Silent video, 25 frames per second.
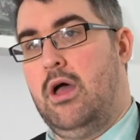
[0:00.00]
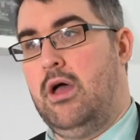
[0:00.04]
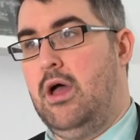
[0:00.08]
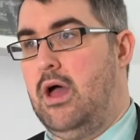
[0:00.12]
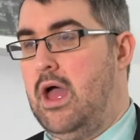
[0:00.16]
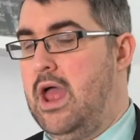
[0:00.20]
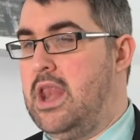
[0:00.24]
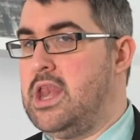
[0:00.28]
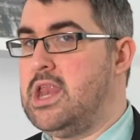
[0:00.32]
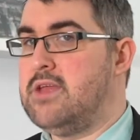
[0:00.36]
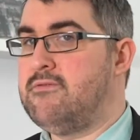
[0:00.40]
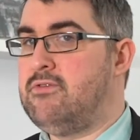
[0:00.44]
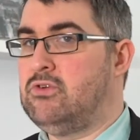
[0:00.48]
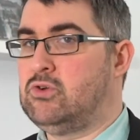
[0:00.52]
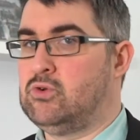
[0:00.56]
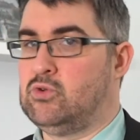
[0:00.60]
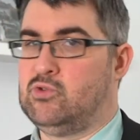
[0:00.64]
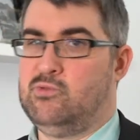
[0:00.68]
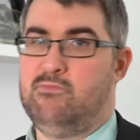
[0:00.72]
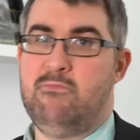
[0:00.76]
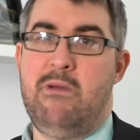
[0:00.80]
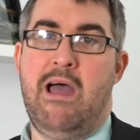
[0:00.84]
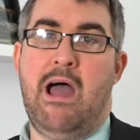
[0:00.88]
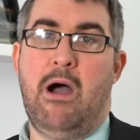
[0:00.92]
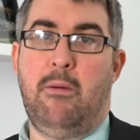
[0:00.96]
Individuals'
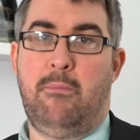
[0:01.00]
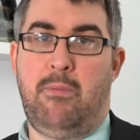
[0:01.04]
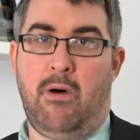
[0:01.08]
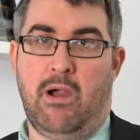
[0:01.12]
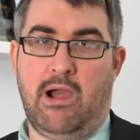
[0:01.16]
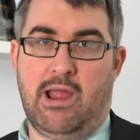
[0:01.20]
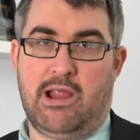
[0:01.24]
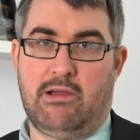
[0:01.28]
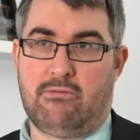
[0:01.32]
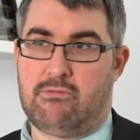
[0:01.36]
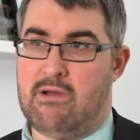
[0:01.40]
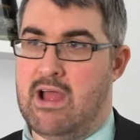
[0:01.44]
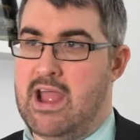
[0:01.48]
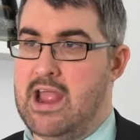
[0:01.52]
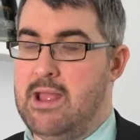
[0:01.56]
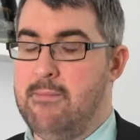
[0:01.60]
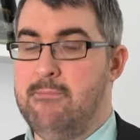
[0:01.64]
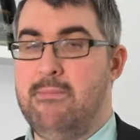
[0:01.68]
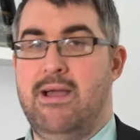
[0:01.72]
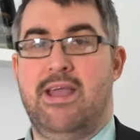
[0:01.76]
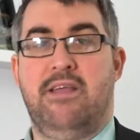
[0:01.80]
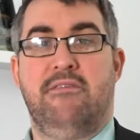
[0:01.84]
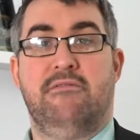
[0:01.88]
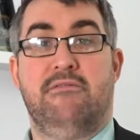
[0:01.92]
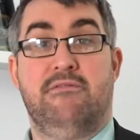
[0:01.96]
metabolic rate
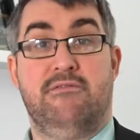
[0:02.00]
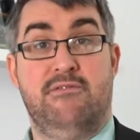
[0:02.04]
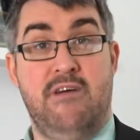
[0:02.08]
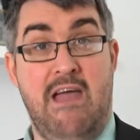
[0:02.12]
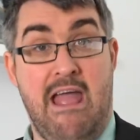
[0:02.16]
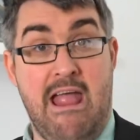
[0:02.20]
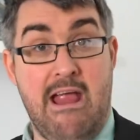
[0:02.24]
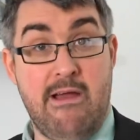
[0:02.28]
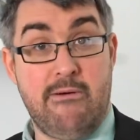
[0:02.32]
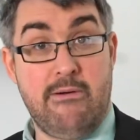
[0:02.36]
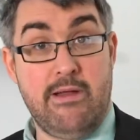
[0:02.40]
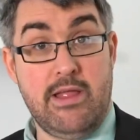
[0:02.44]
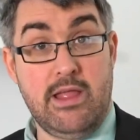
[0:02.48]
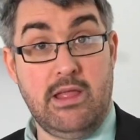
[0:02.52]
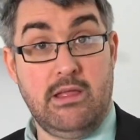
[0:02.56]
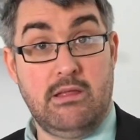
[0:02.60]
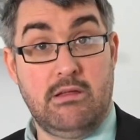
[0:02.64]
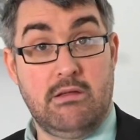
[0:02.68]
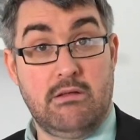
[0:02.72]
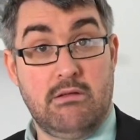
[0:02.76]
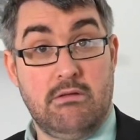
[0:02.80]
may vary,